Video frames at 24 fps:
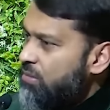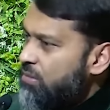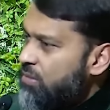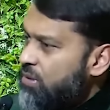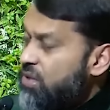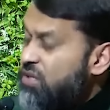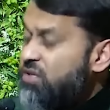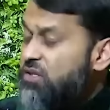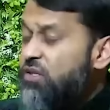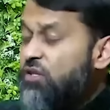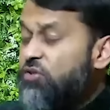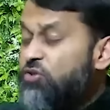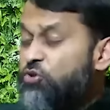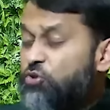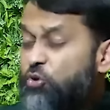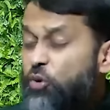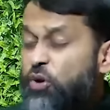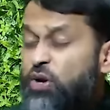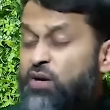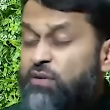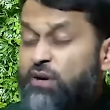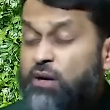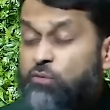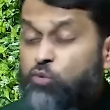Is the
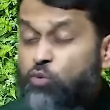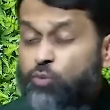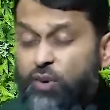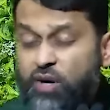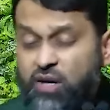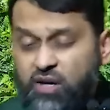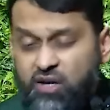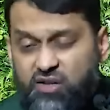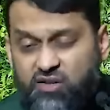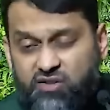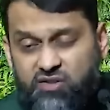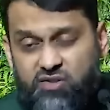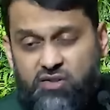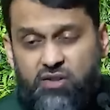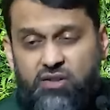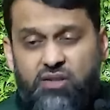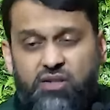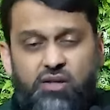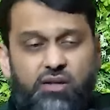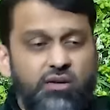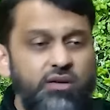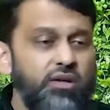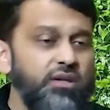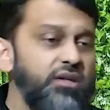story of Abu Bakr as
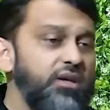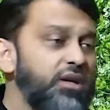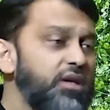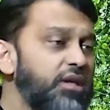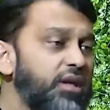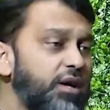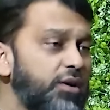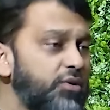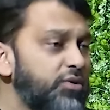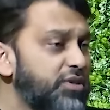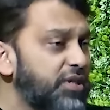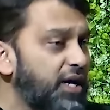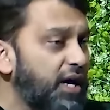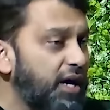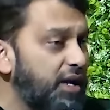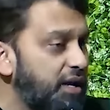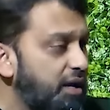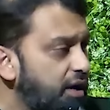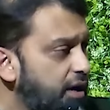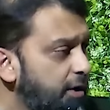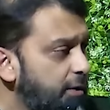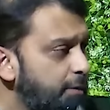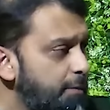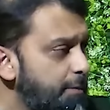Siddiq radiallahu
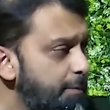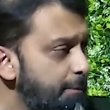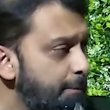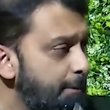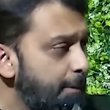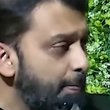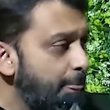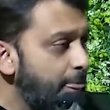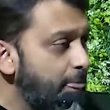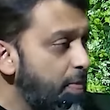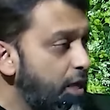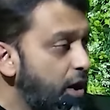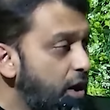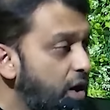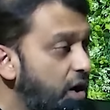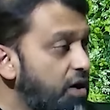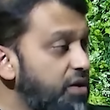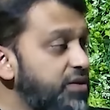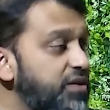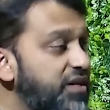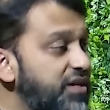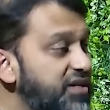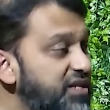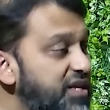ta'ala an,
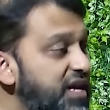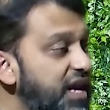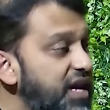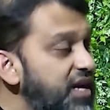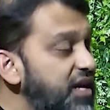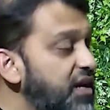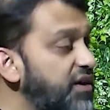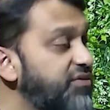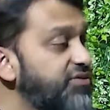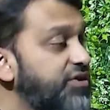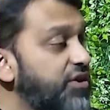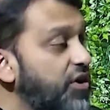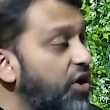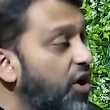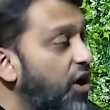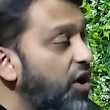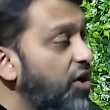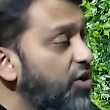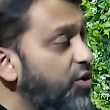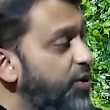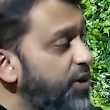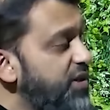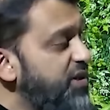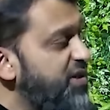on the day of the
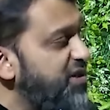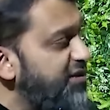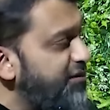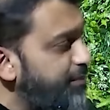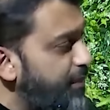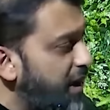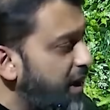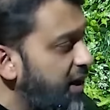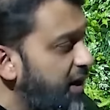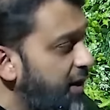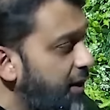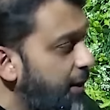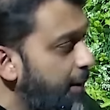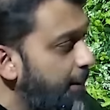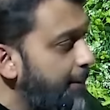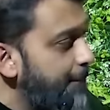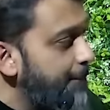conquest of Mecca.